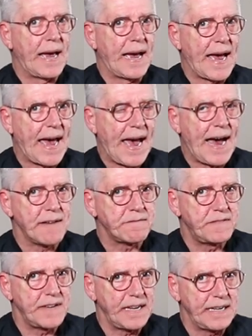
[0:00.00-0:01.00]
a
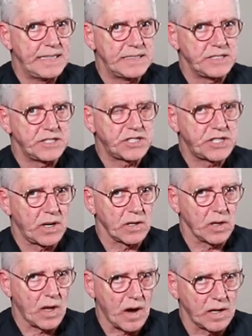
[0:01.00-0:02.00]
half inch
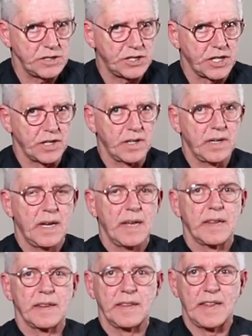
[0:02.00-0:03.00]
larger
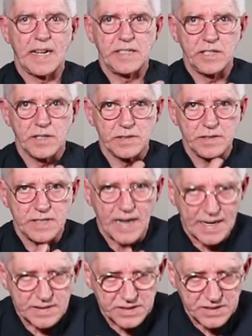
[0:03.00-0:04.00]
than your
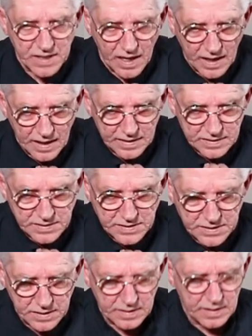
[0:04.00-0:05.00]
neck
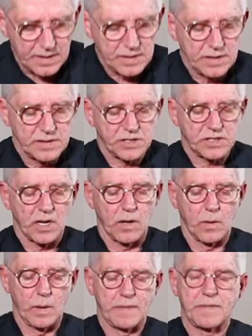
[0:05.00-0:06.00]
size.
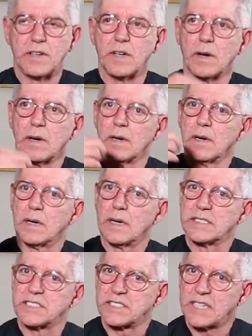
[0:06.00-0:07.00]
So if
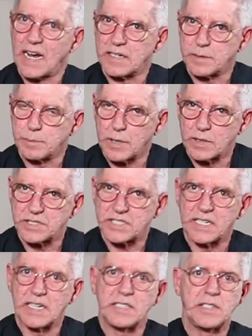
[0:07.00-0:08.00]
you're a standard
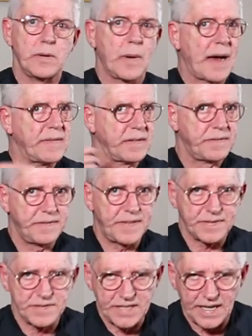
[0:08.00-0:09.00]
person and you have a
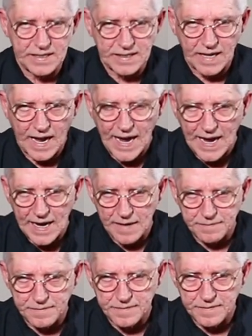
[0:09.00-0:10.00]
15 and a
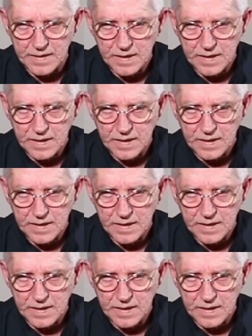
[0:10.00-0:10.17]
half